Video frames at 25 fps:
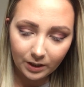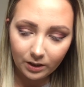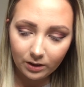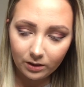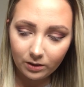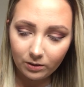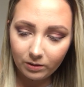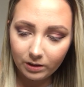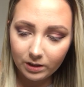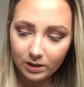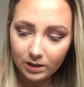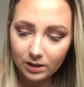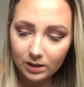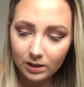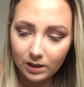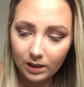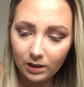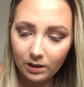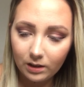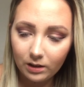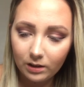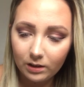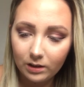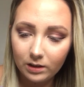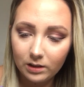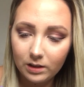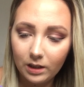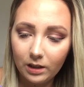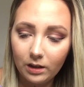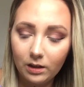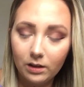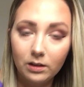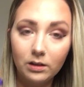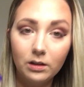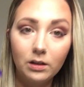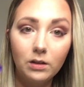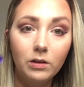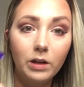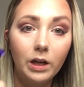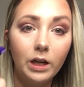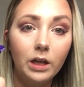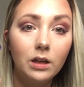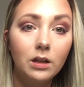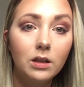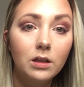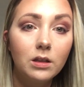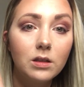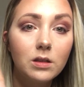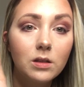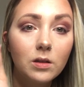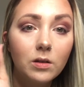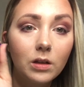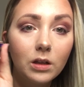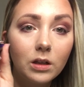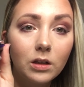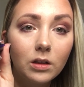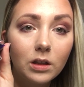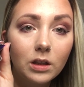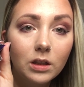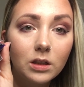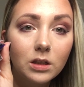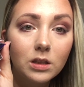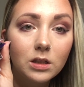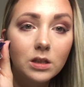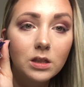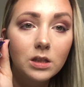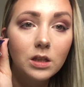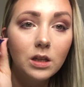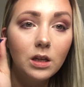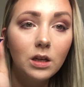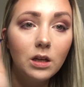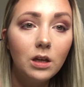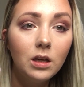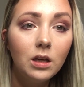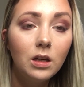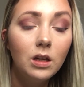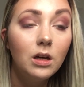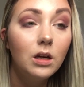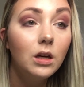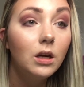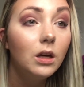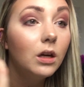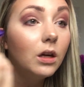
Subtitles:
Otherwise it's kind of hard to tell. Okay, so then you can just see